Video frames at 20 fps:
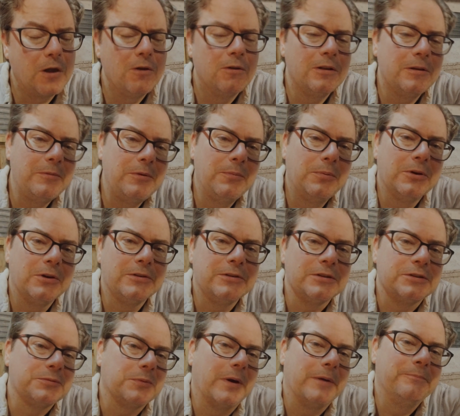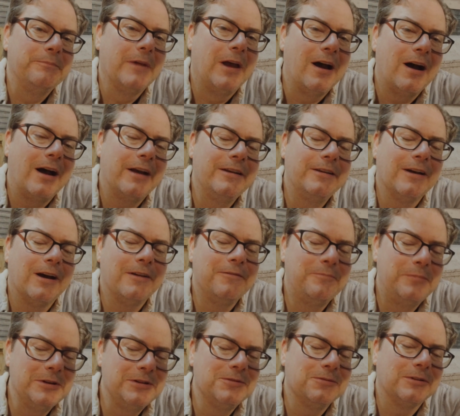let me put it this way.
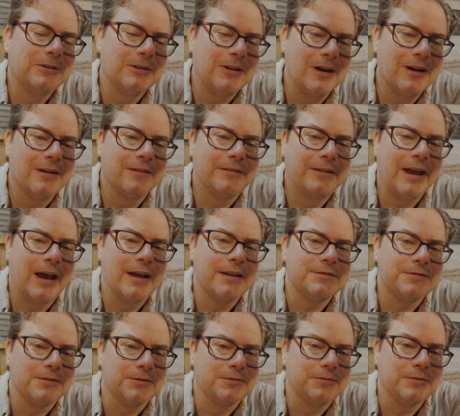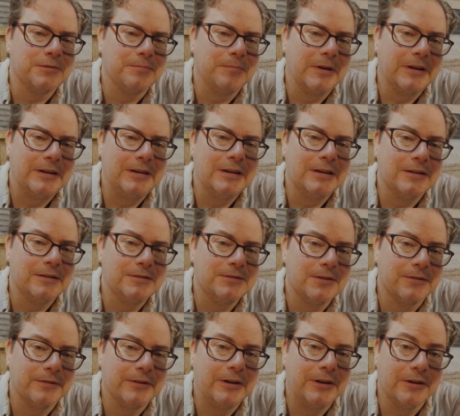I've been to a lot of castles with my kids
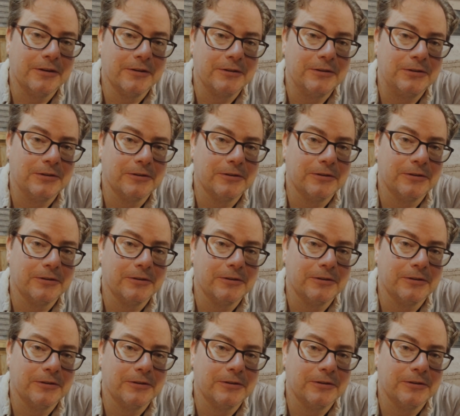over here in